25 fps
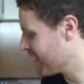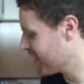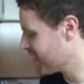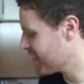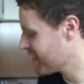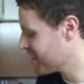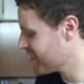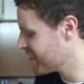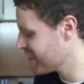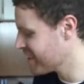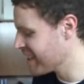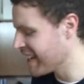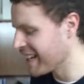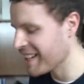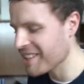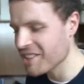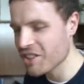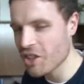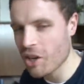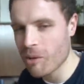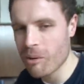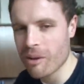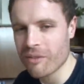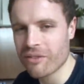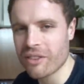That's the
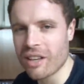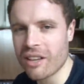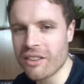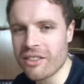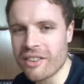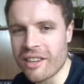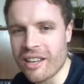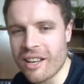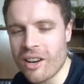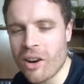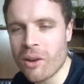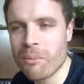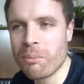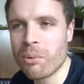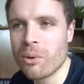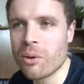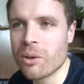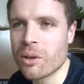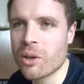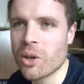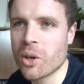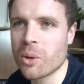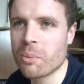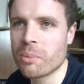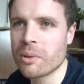second time I've done that. I
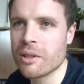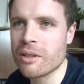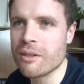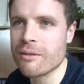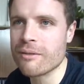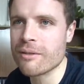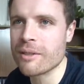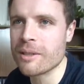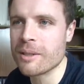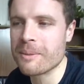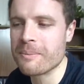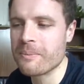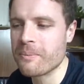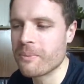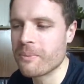bought a copy of